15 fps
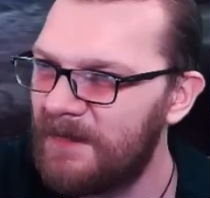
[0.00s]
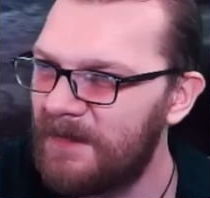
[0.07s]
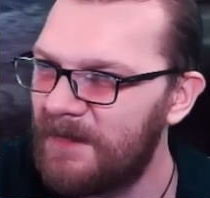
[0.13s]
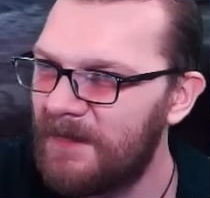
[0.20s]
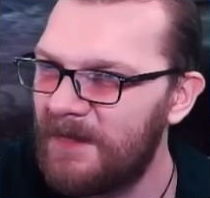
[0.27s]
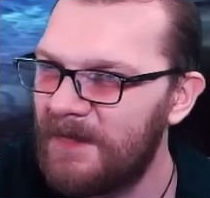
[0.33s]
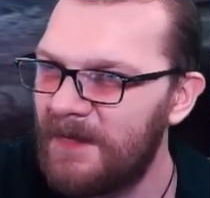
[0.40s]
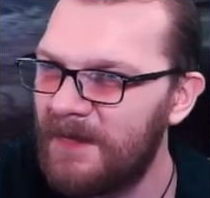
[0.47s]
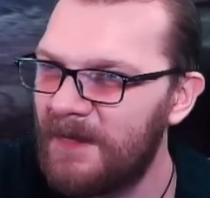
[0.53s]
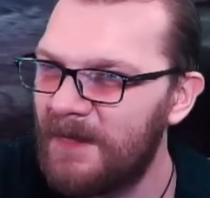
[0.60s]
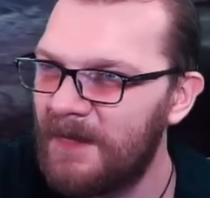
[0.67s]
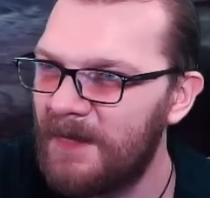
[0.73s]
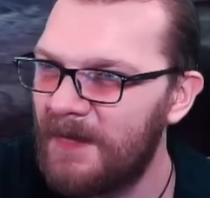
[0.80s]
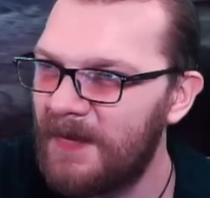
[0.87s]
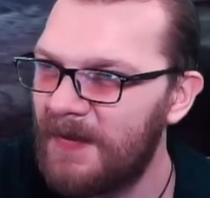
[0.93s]

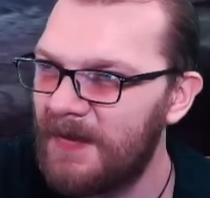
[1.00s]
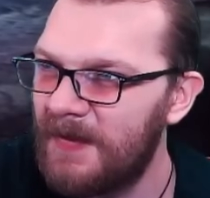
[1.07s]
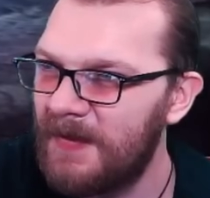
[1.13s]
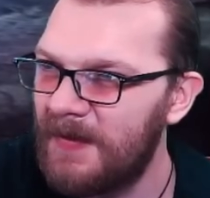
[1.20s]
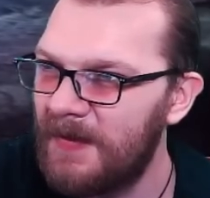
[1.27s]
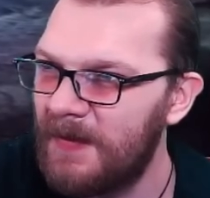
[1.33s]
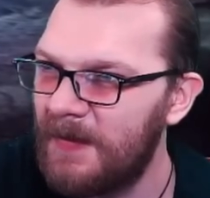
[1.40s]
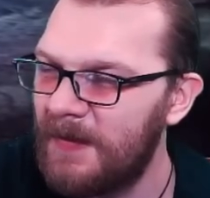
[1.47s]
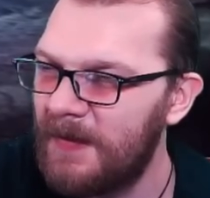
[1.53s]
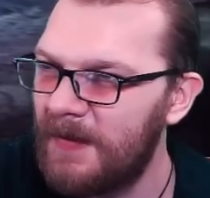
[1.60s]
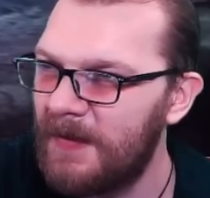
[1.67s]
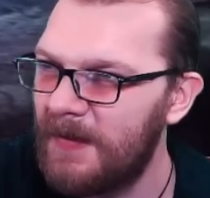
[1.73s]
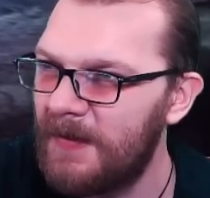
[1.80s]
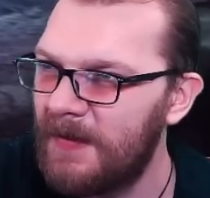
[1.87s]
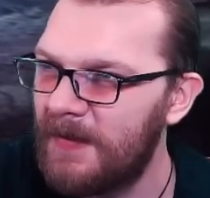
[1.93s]

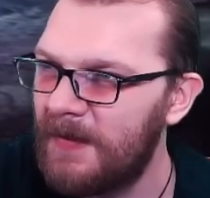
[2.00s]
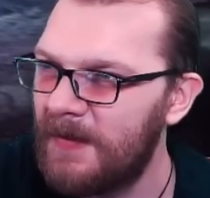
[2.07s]
[no speech]